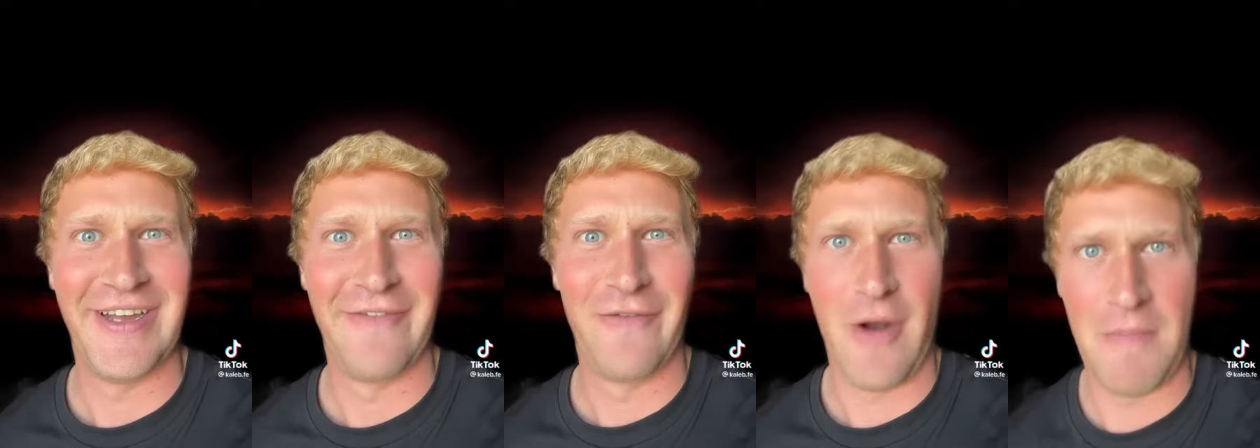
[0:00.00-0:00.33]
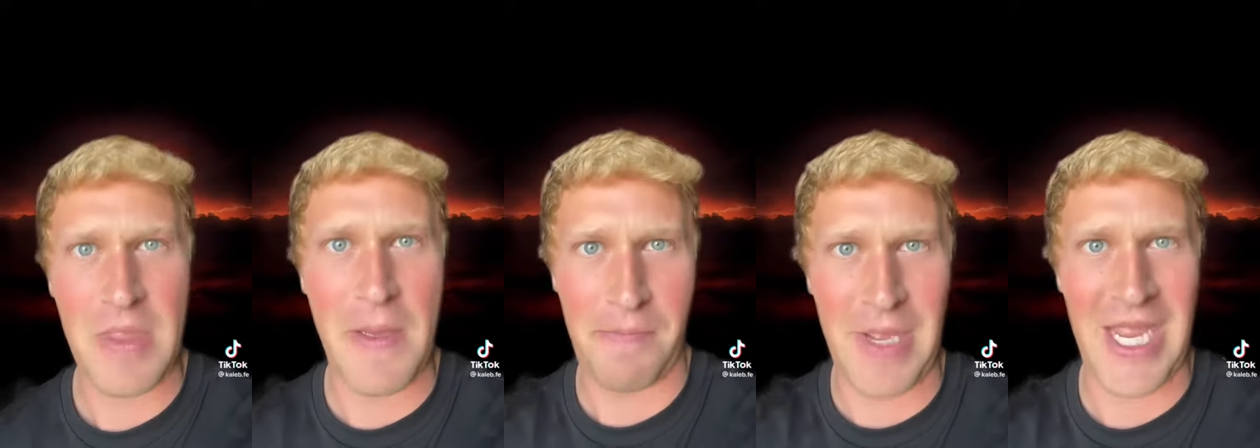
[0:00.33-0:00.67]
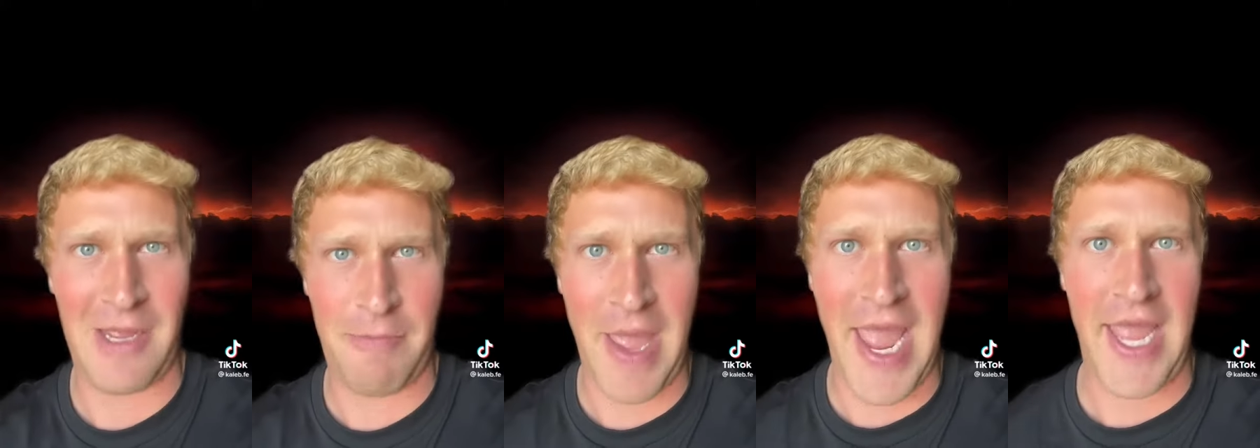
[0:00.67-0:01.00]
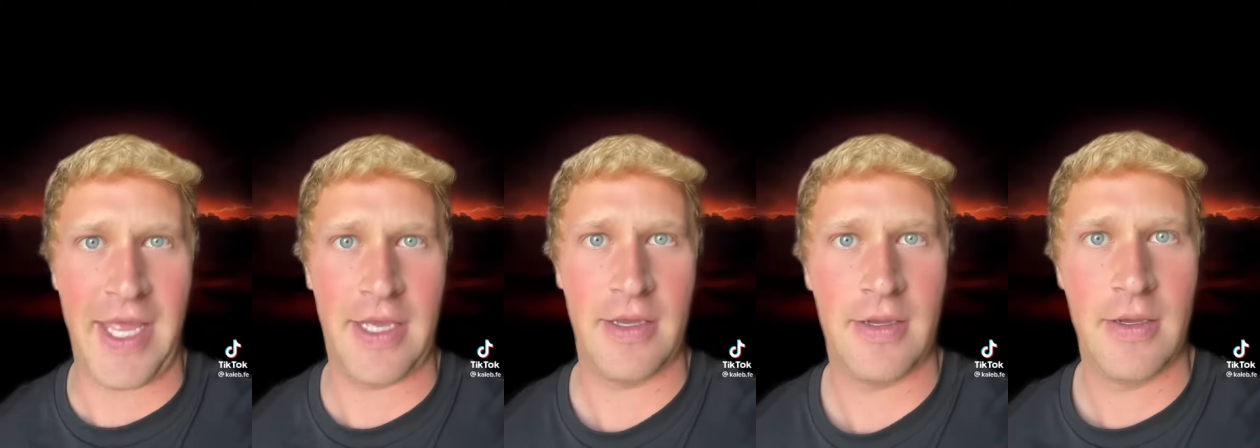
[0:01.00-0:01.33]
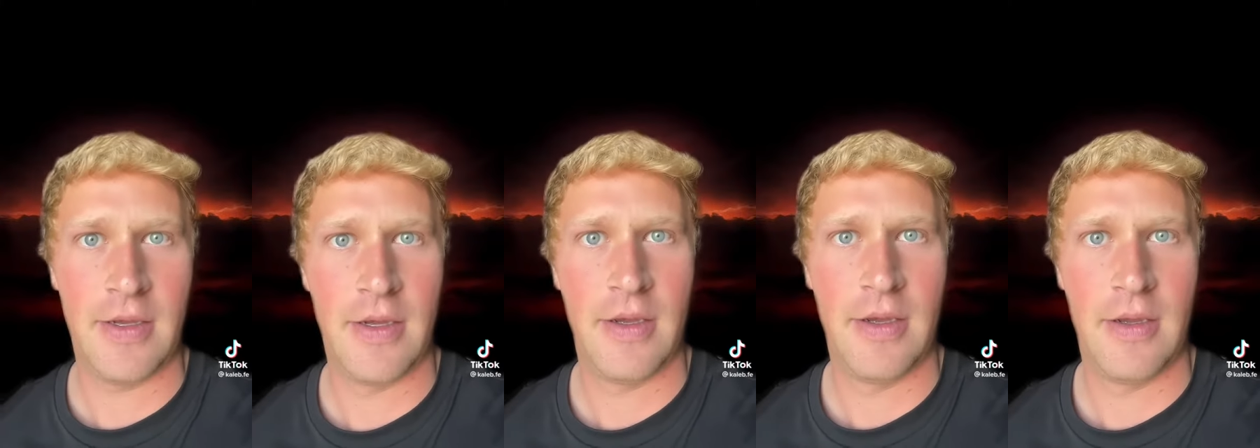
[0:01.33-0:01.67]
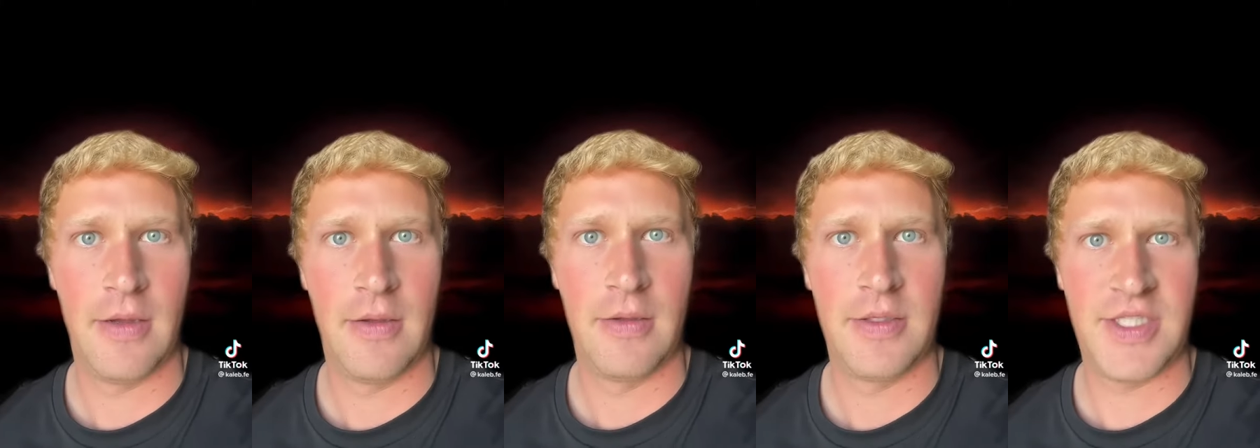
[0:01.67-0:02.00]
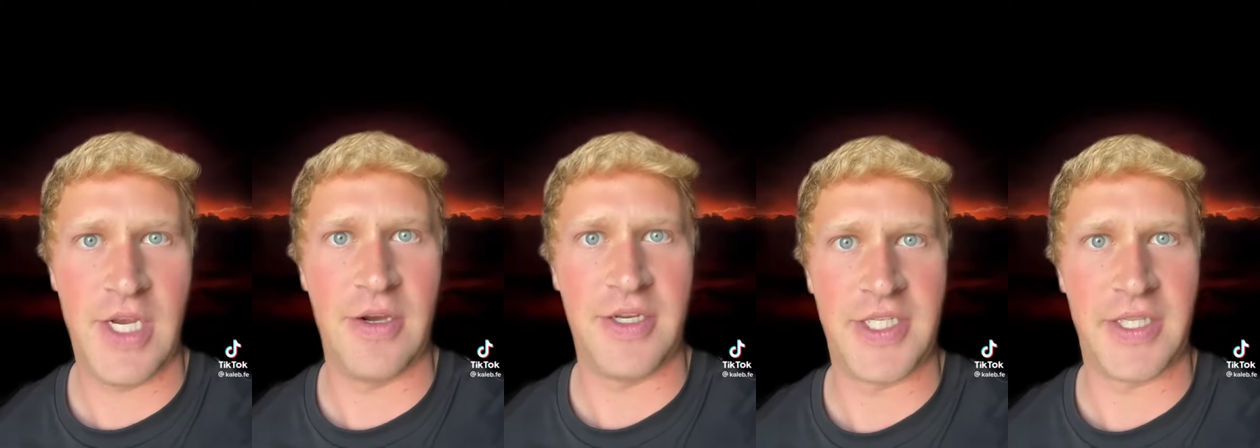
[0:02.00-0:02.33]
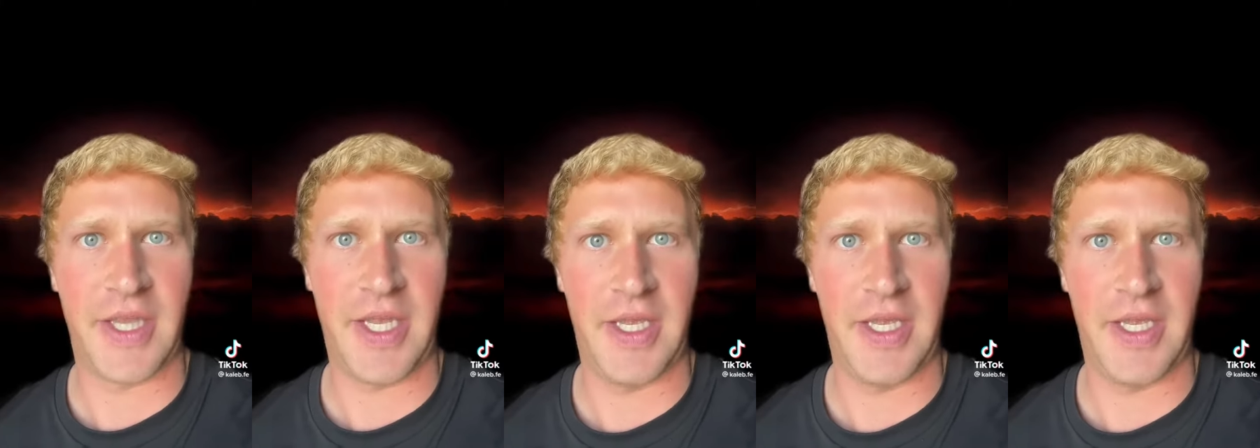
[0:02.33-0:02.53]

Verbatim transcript: from the Big Bang? Seriously.